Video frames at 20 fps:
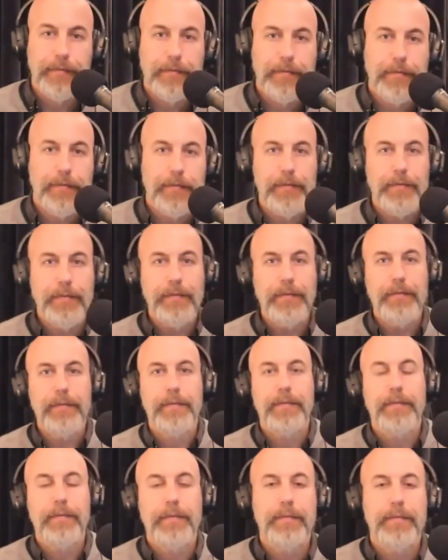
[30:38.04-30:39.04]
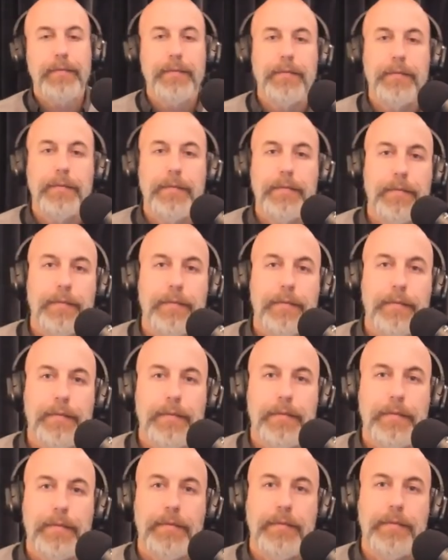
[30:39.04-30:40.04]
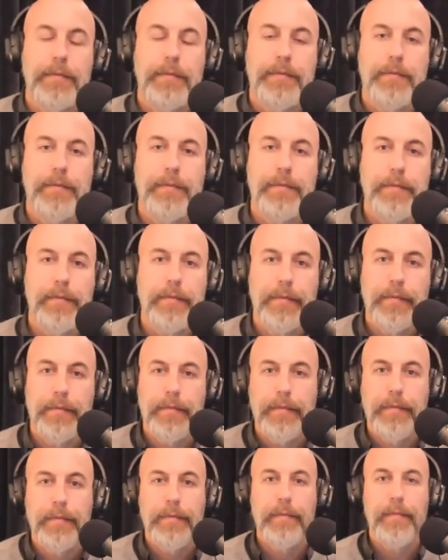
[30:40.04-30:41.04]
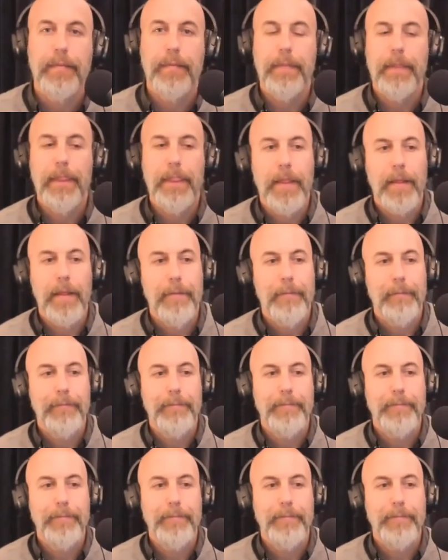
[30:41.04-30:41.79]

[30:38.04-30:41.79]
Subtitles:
No words are spoken by the person on screen.